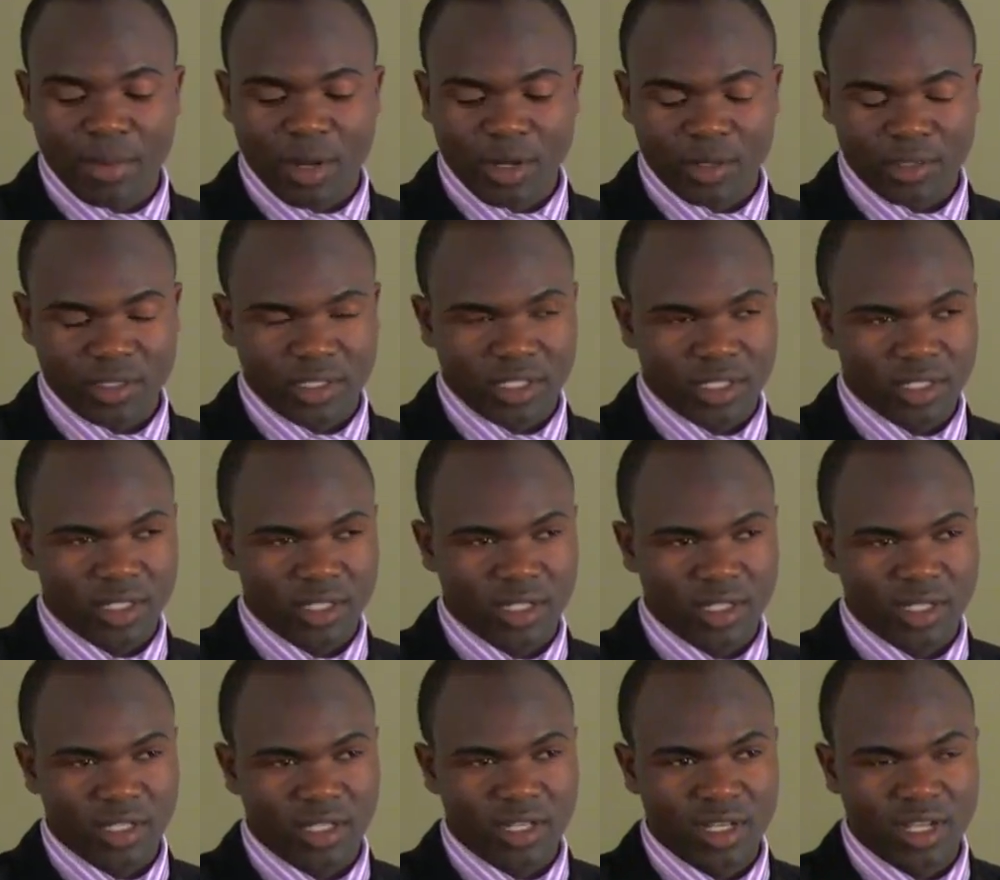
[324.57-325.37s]
about,
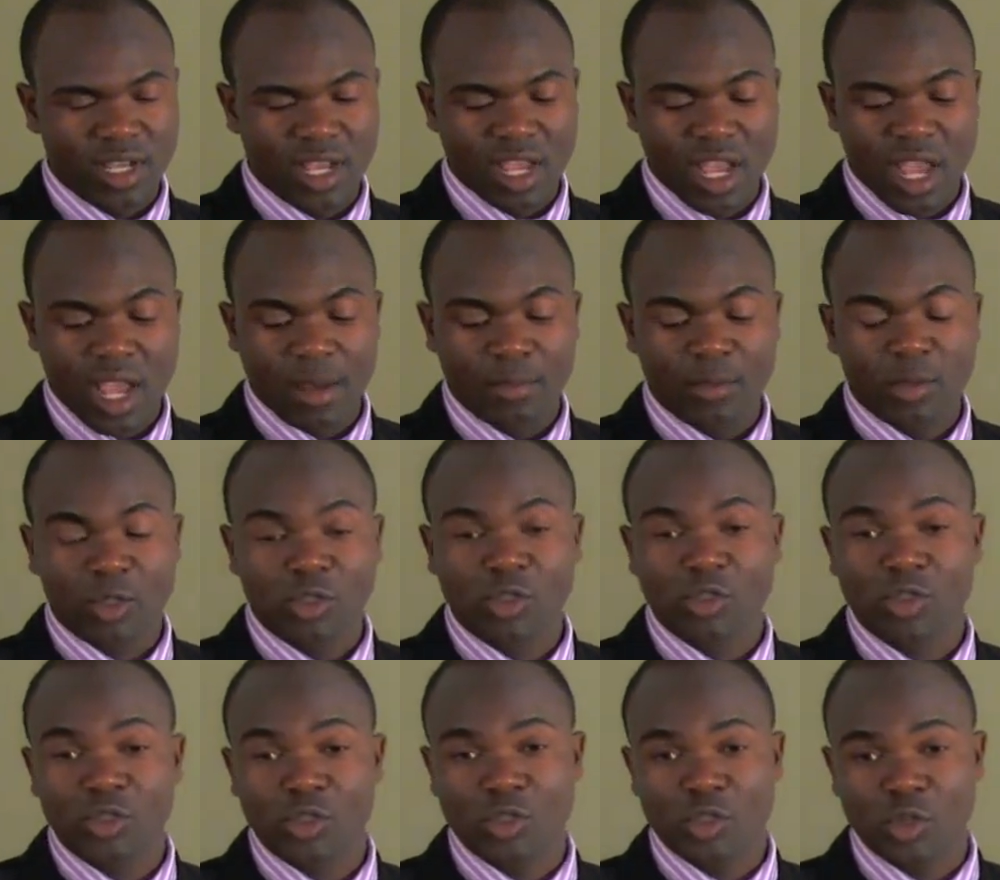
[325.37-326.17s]
I'm
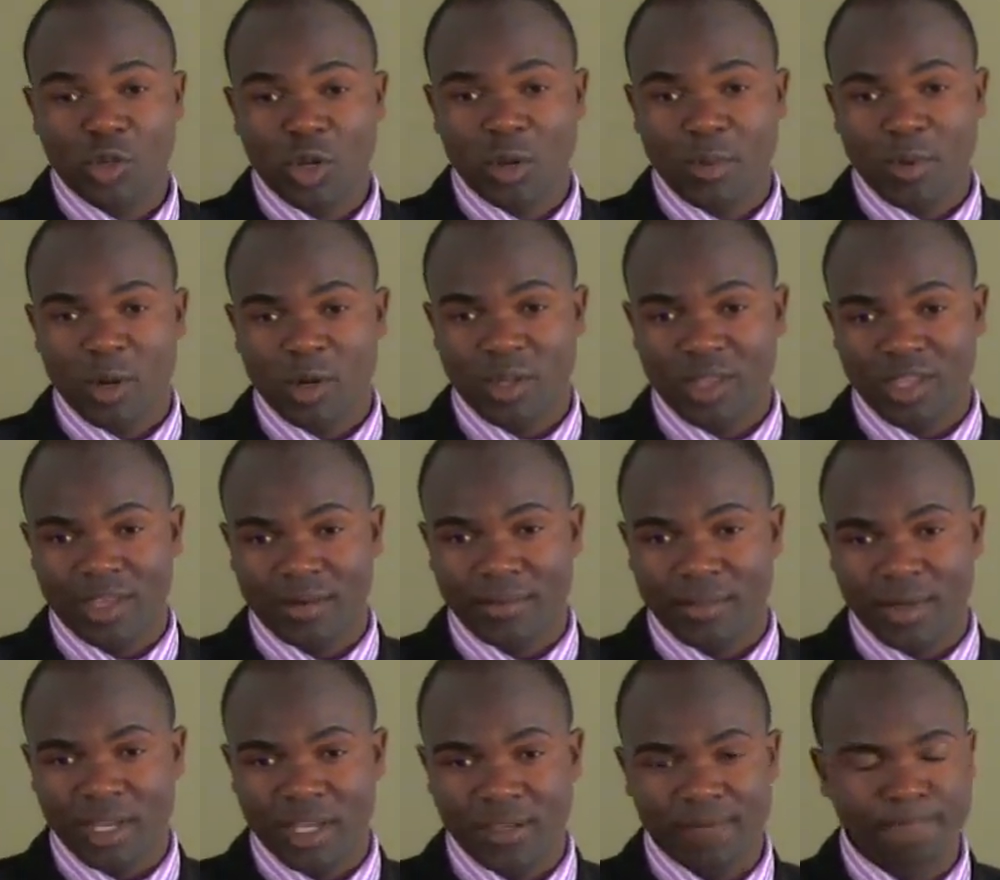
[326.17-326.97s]
not so sure about
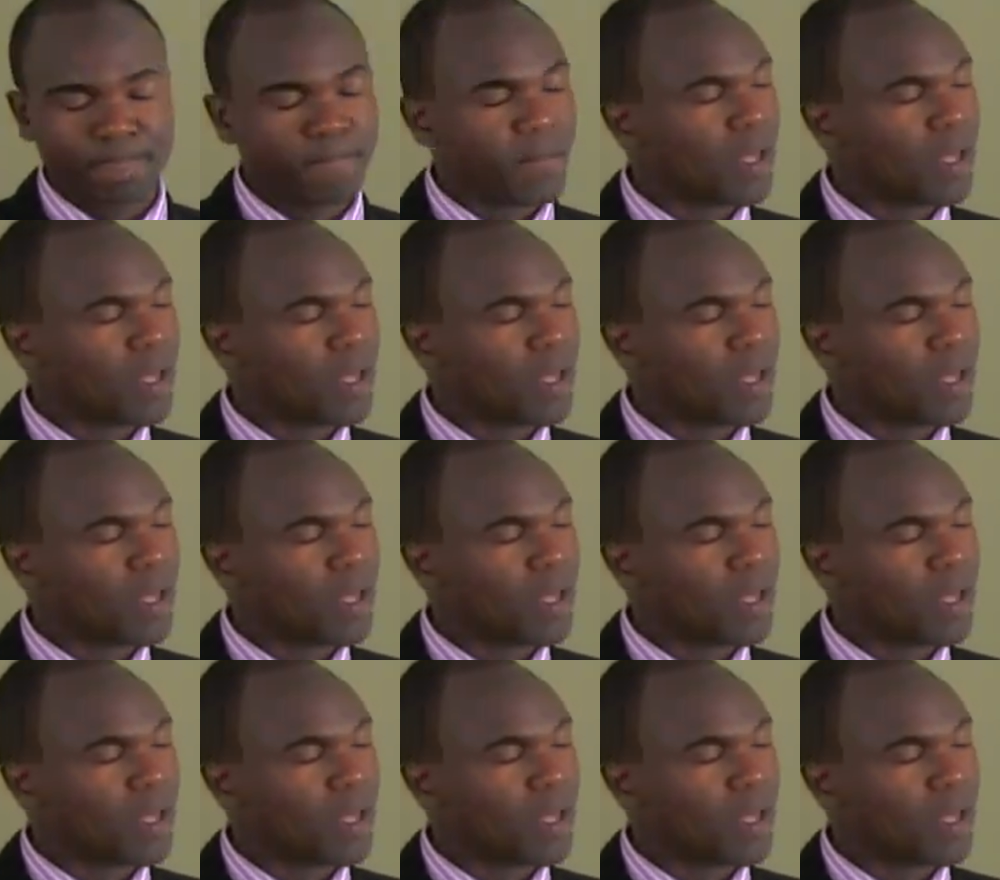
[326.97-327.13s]
them.